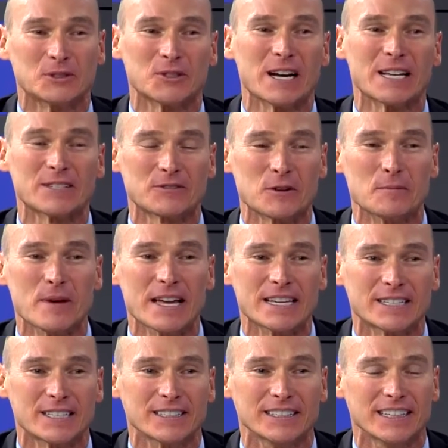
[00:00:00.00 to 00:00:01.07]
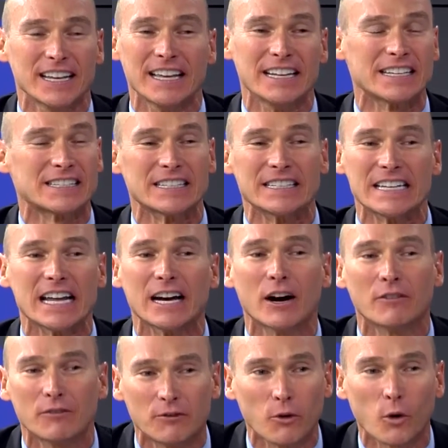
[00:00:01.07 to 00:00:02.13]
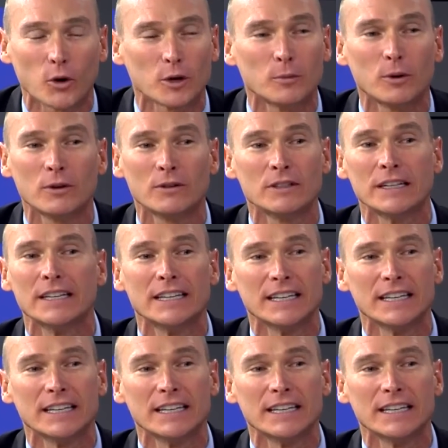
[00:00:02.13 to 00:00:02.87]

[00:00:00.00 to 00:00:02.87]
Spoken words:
transformation, and it's an affordable,